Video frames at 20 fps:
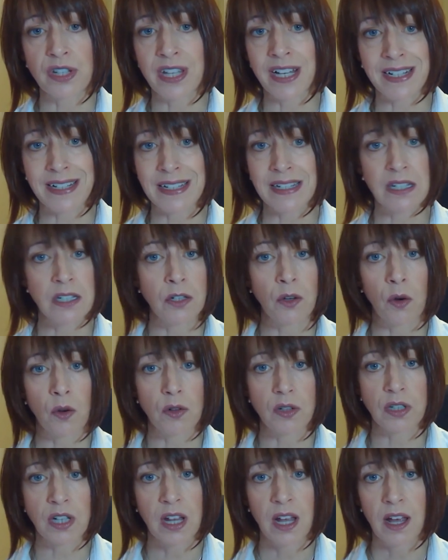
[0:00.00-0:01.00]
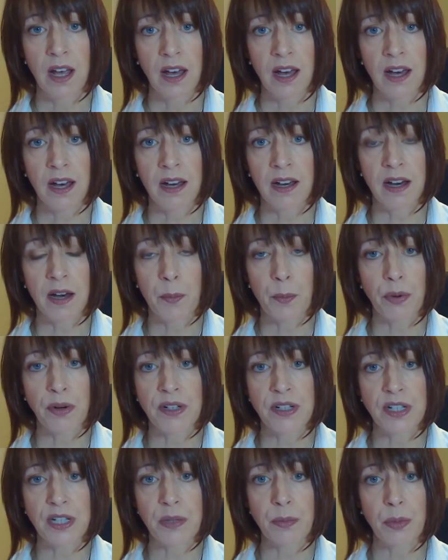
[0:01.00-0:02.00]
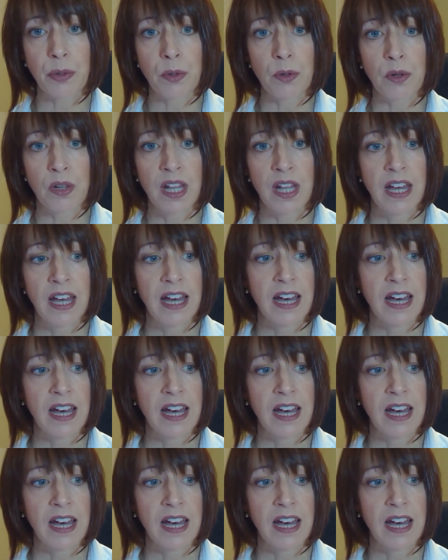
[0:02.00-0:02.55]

That is not a principle.